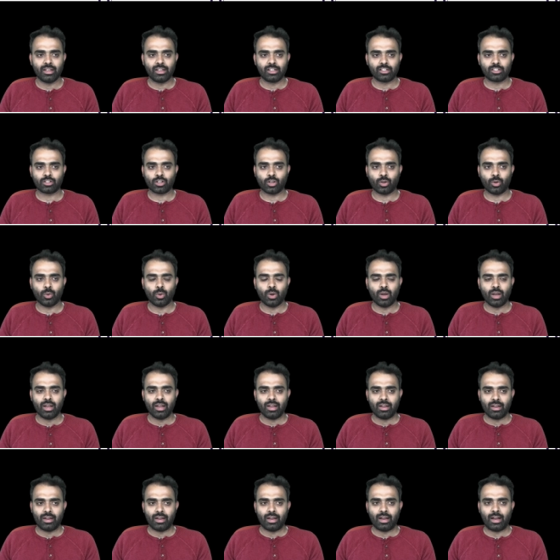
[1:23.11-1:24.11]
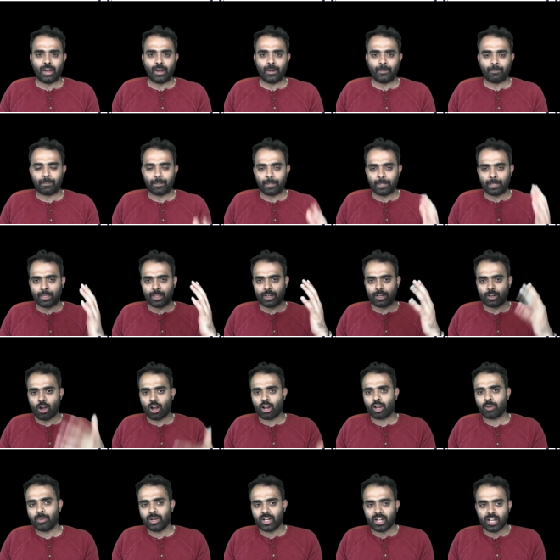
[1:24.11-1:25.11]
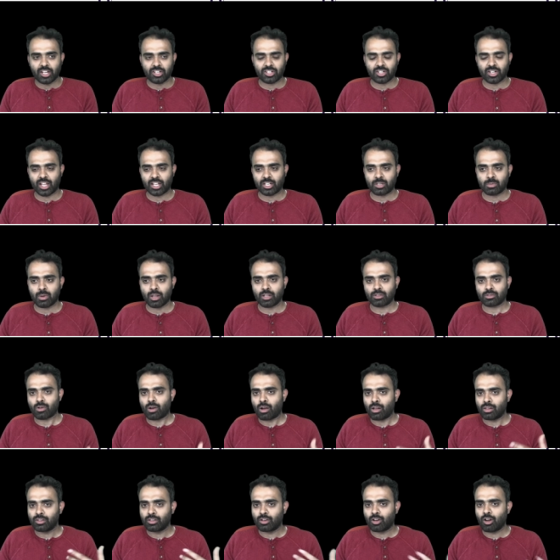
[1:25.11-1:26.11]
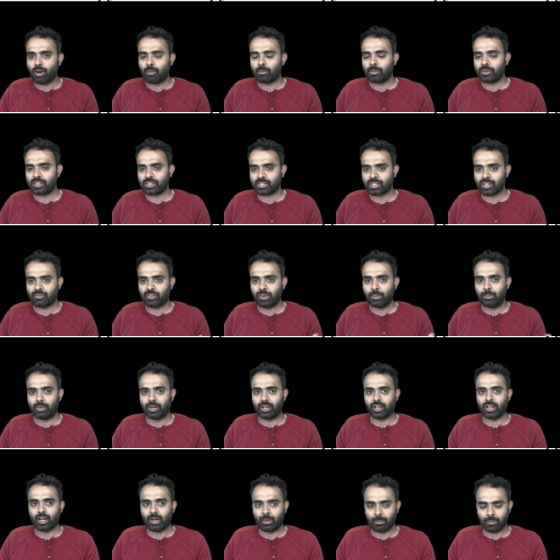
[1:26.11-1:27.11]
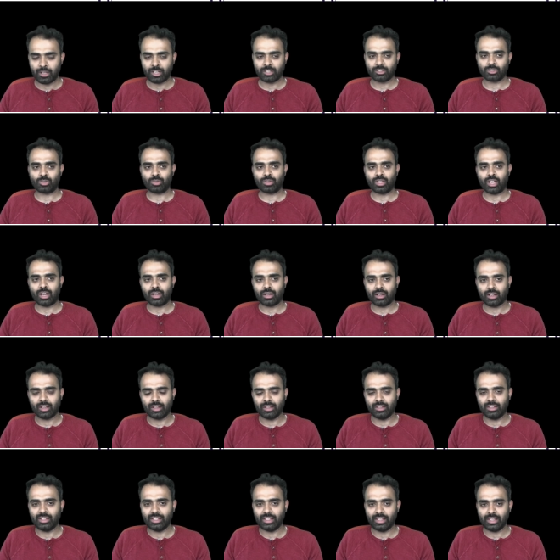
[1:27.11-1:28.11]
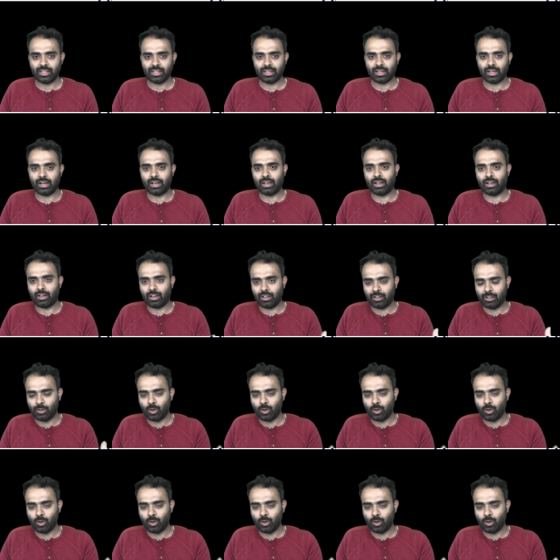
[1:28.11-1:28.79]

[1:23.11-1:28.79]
So um, the documentation explains all the components that we bring up so that the uh,